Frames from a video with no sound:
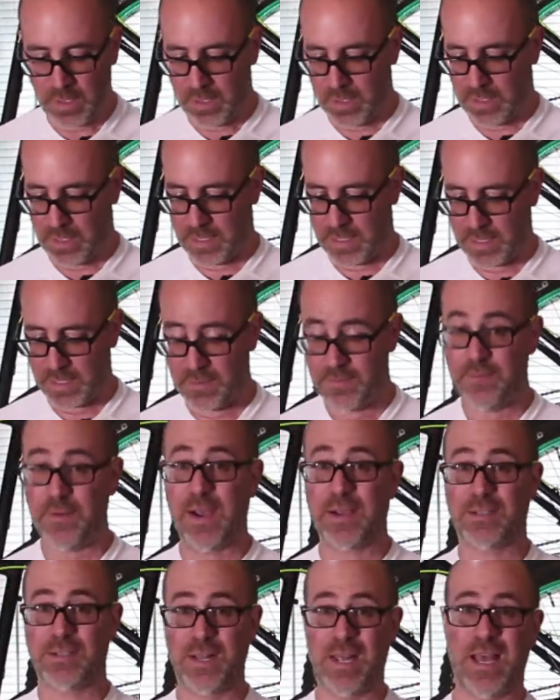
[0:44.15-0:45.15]
Uh, in
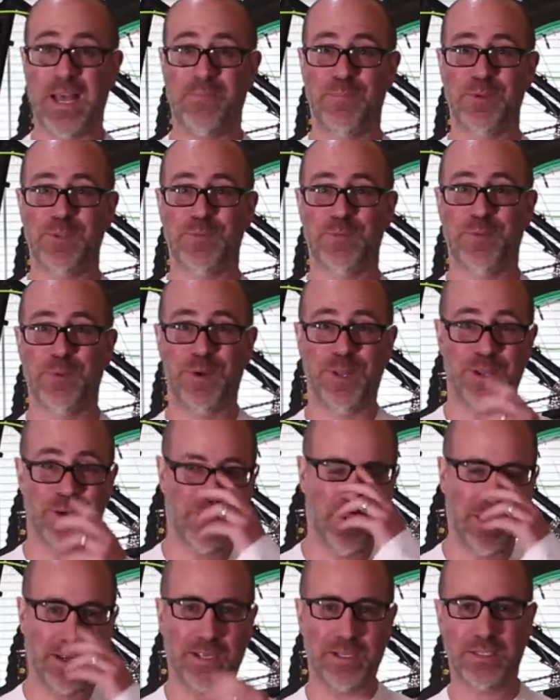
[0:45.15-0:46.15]
fact, it happens pretty
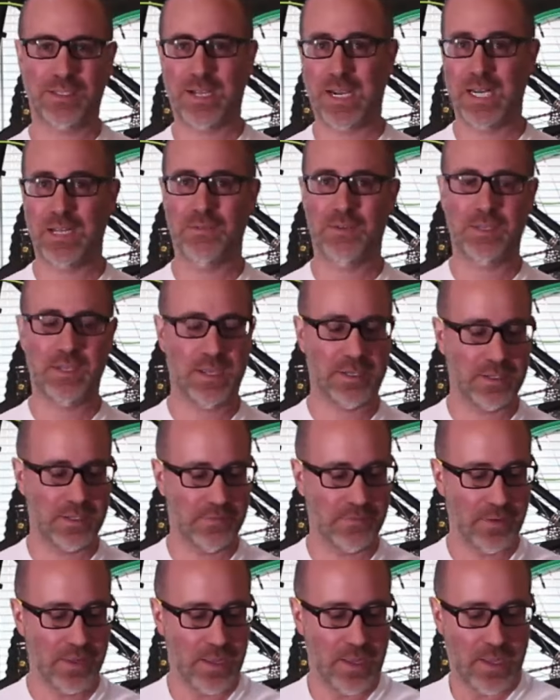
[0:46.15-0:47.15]
quick. It's kind of
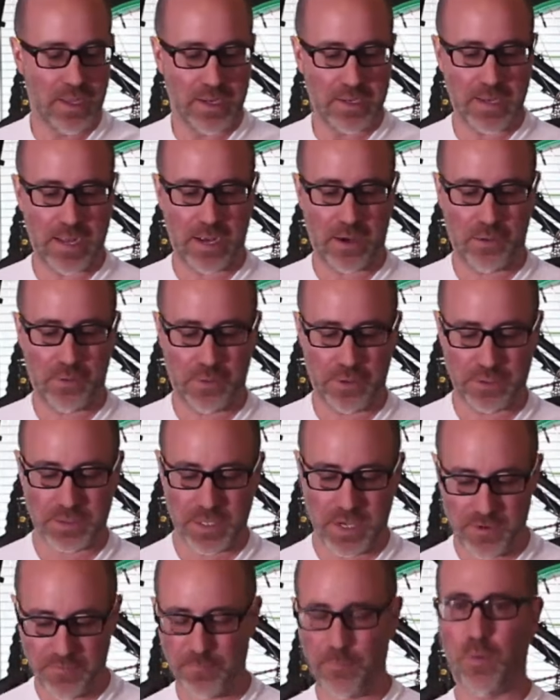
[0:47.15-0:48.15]
addictive. Now, the
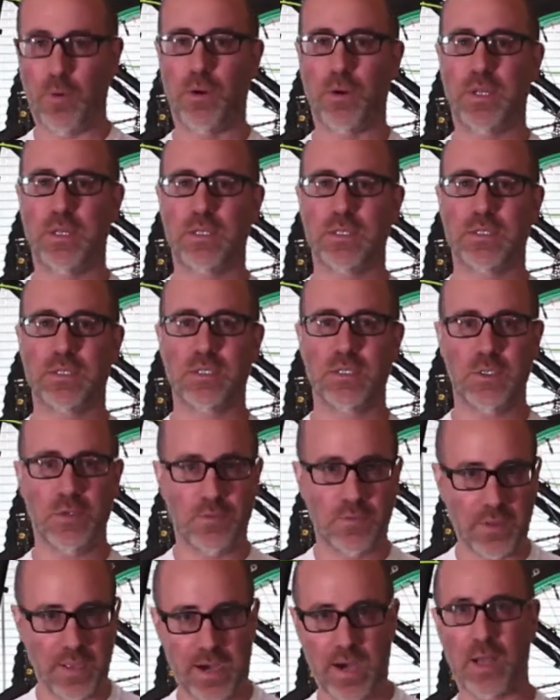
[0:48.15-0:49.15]
tough part is
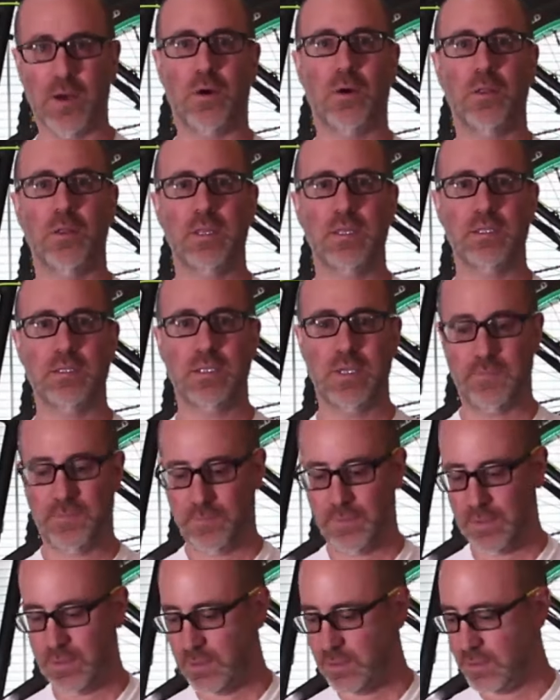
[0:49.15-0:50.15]
you've got all these
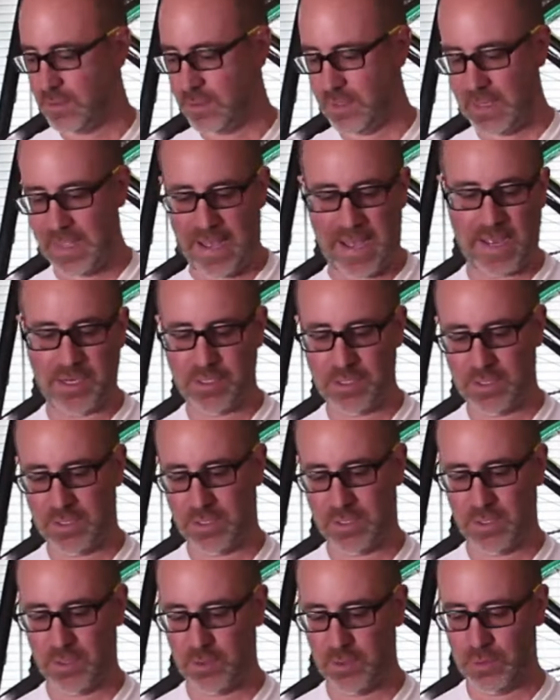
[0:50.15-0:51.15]
different
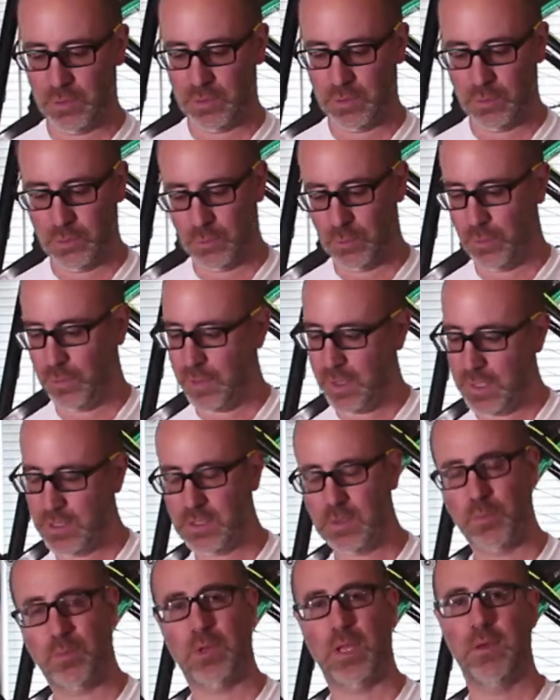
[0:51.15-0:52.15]
gadgets and cool
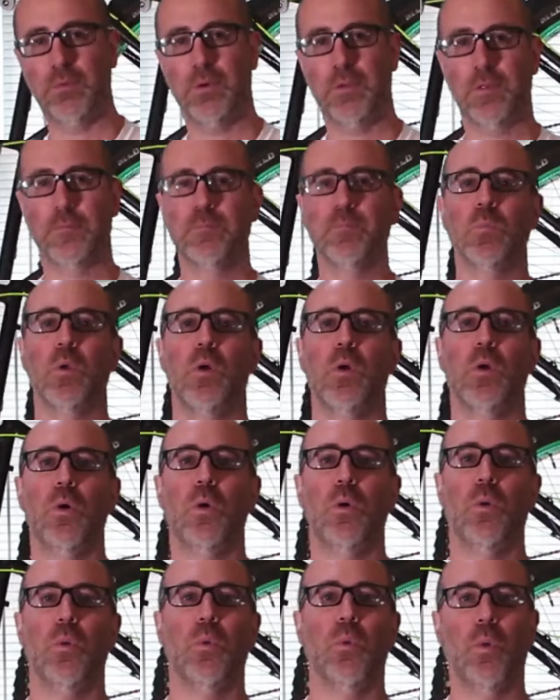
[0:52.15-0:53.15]
things to play with.
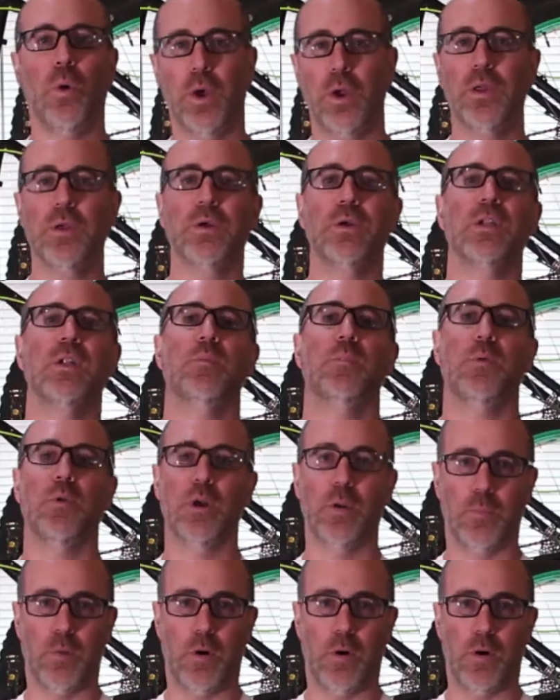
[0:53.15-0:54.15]
Where are you gonna
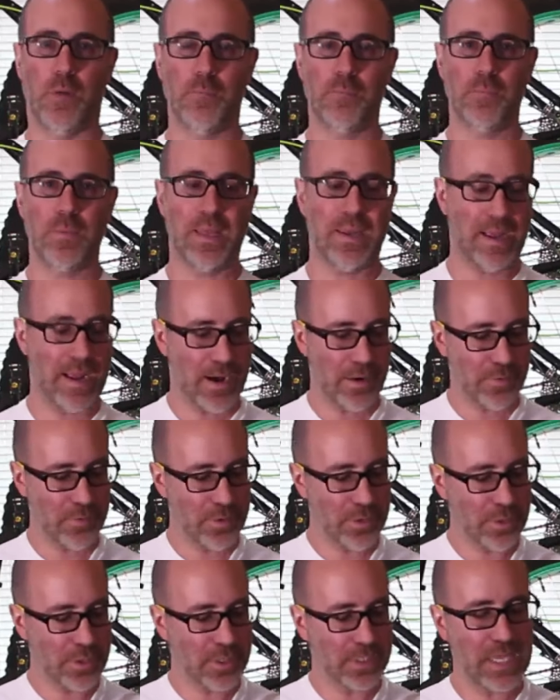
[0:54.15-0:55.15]
put them all? And how are
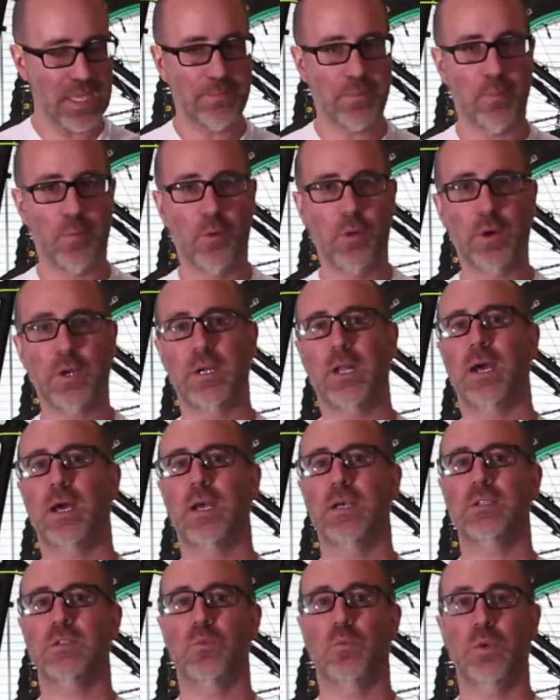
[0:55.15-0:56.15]
you gonna keep them
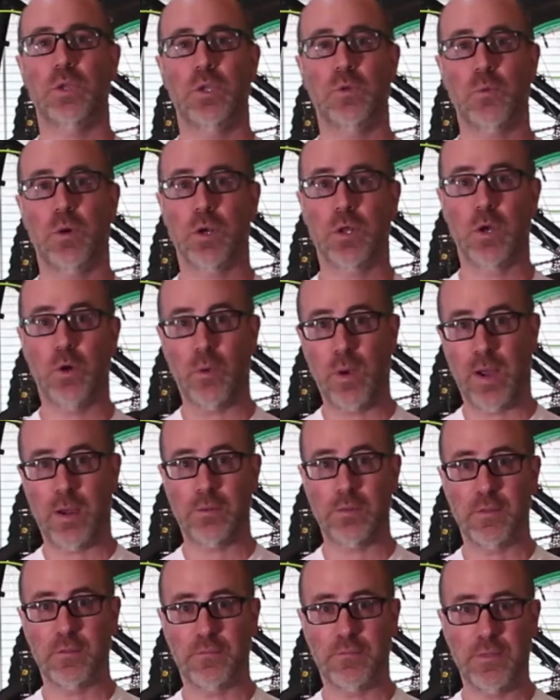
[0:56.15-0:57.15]
organized when you wanna go
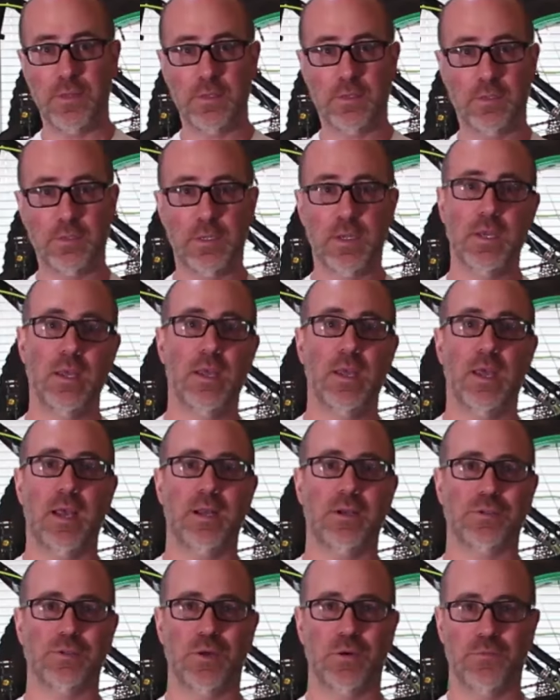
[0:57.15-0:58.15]
out in the field
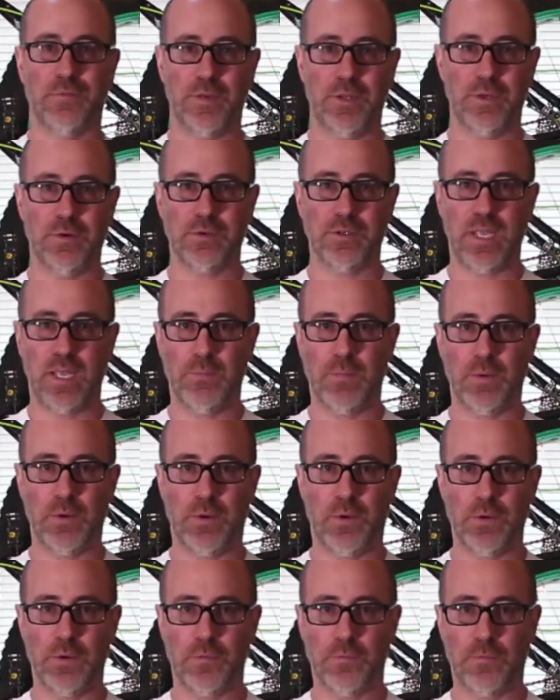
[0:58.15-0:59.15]
and start videotaping
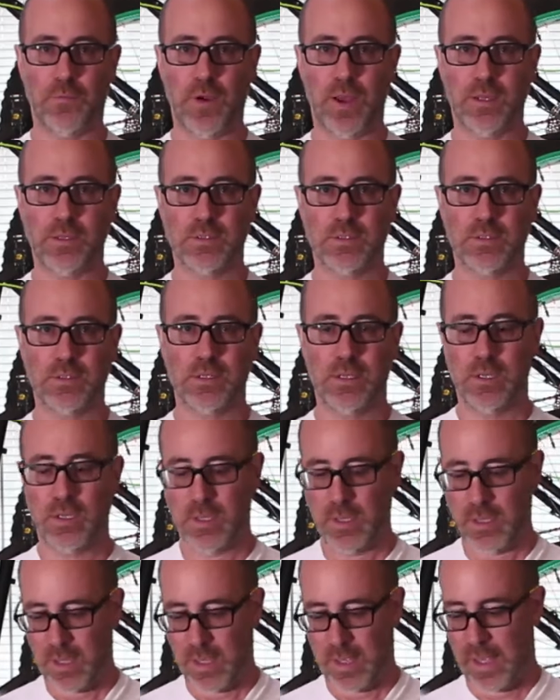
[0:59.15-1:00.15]
all your friends
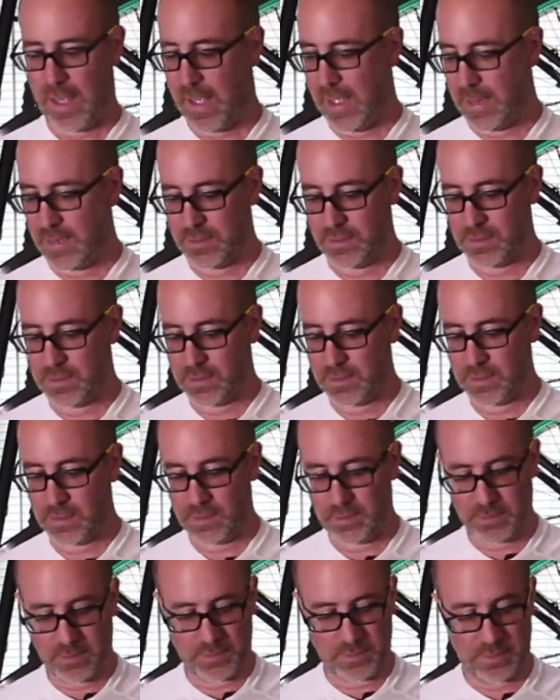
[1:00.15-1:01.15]
and
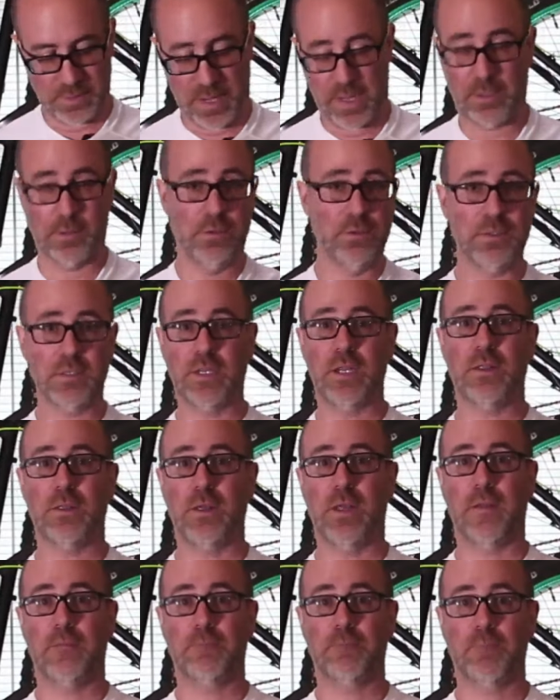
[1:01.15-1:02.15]
not lose
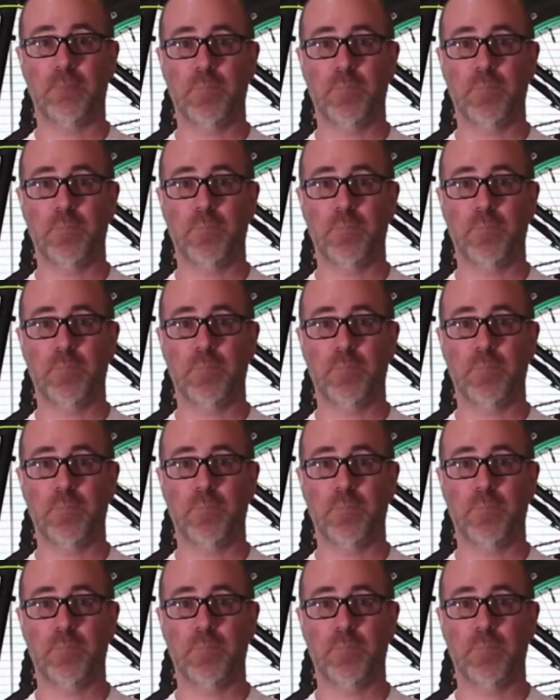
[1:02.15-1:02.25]
anything.